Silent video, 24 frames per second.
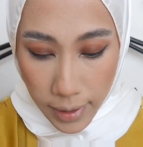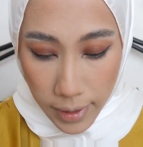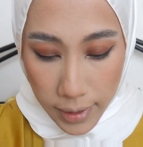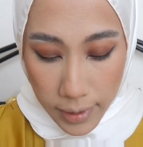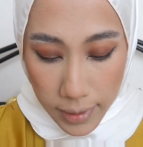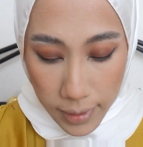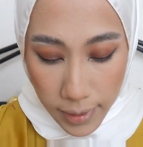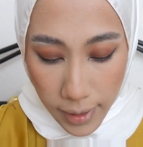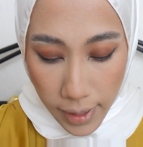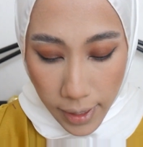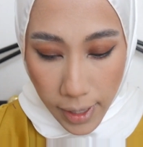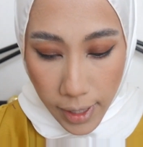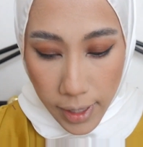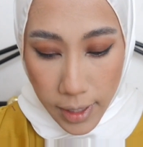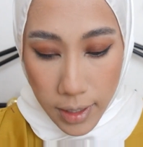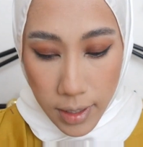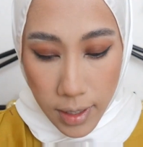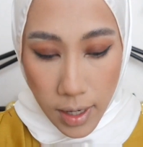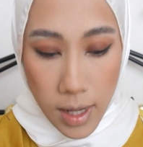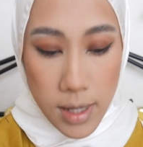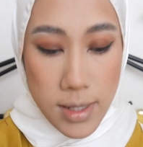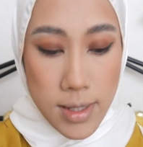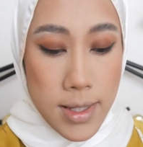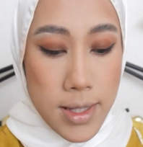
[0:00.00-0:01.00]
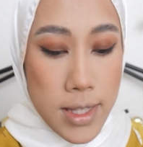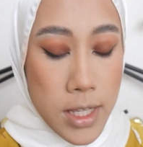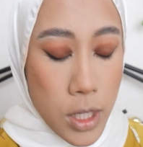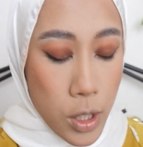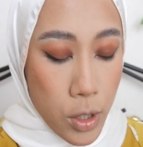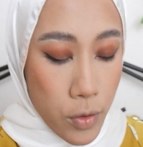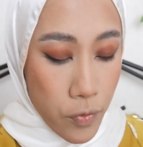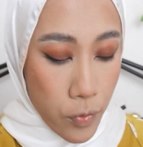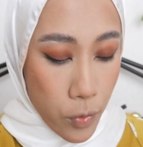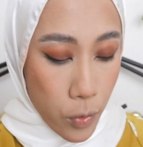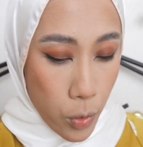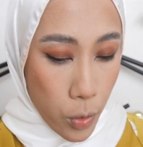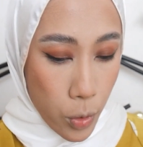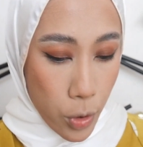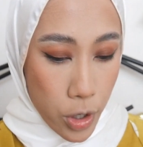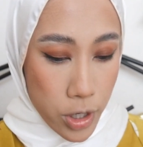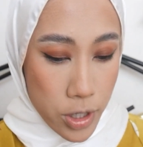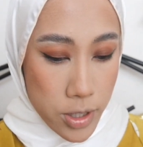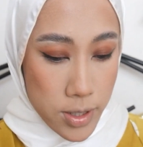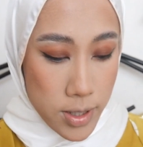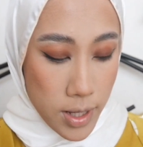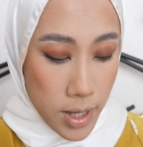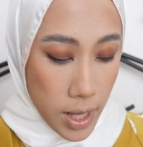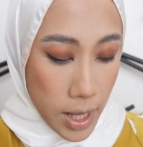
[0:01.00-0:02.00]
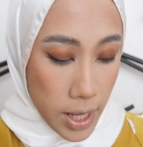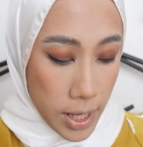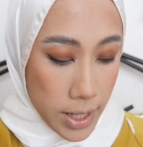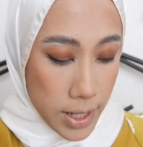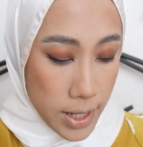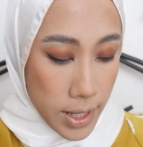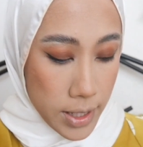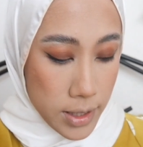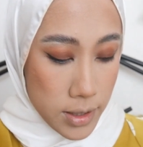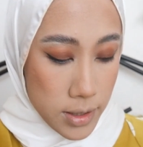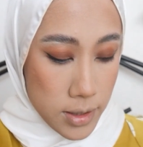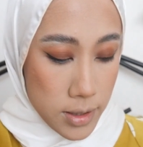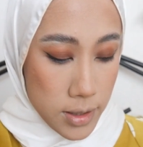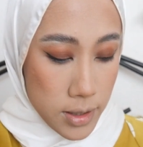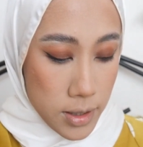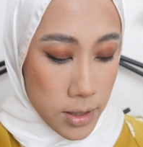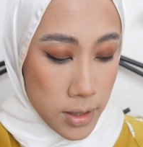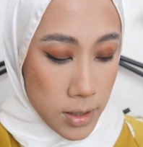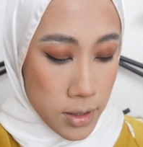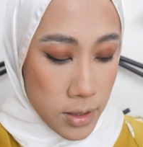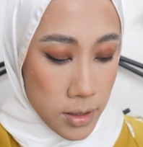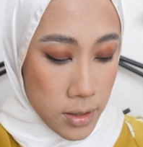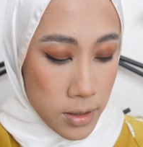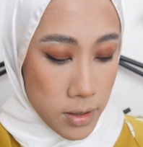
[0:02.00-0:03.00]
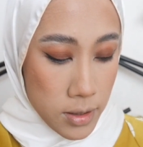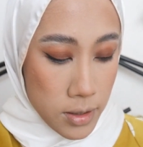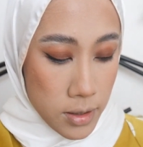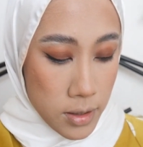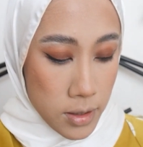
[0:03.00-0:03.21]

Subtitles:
And then lastly, of course, highlighter